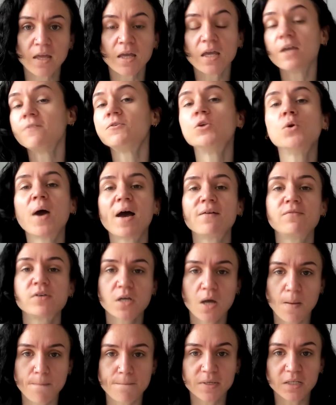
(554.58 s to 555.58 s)
If you have a
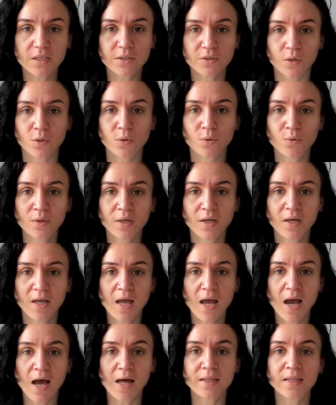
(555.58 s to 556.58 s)
company goal
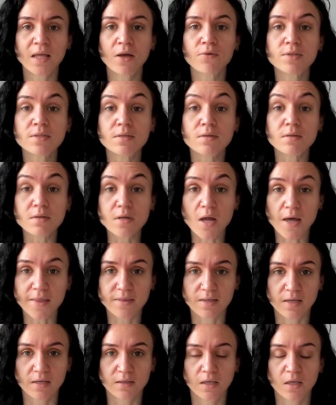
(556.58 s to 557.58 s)
and there is
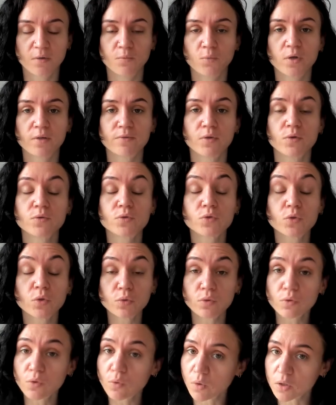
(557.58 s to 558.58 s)
nothing in one of those
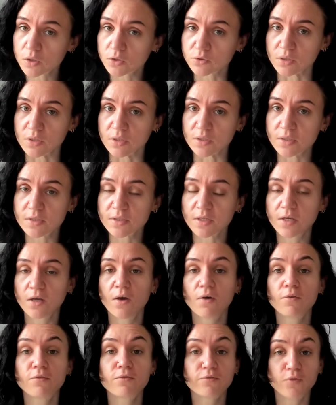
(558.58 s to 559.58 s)
two quadrants
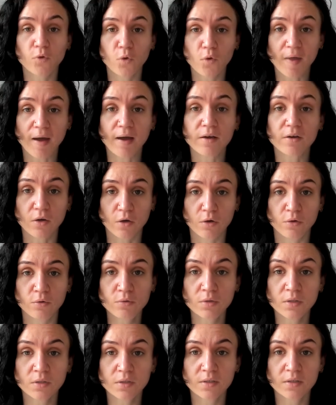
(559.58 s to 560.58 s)
for that
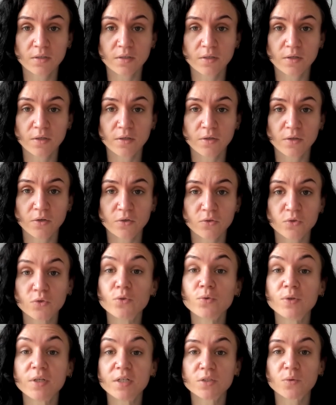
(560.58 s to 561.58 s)
goal, you
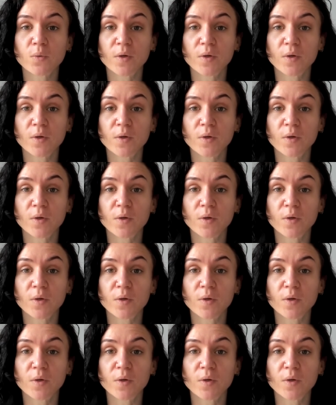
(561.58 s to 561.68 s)
need to